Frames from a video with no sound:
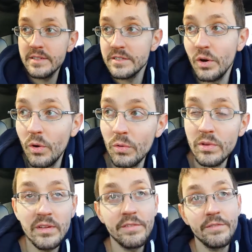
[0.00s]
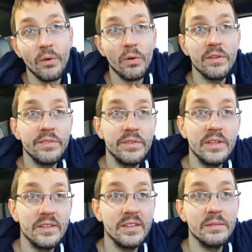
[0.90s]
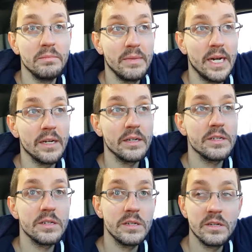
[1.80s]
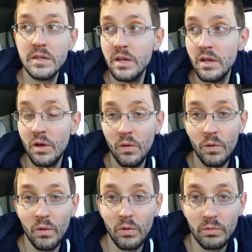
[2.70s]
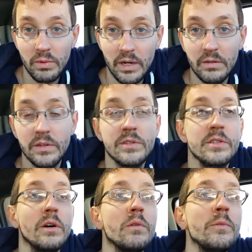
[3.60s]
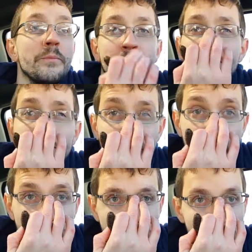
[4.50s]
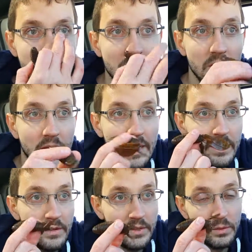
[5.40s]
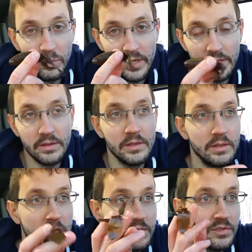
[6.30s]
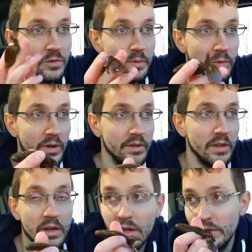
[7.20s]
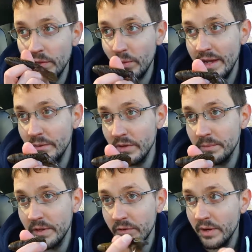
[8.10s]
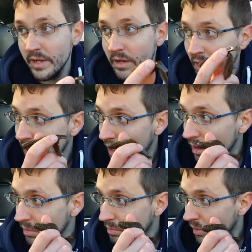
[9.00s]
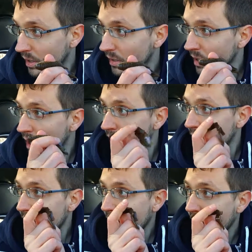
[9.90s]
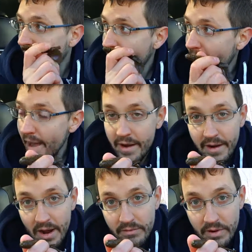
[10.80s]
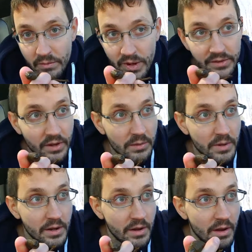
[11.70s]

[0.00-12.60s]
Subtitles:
is only 4 feet deep max all around. So I didn't need the weight. Super windy. The weight would have been great, but I didn't have any weights on me.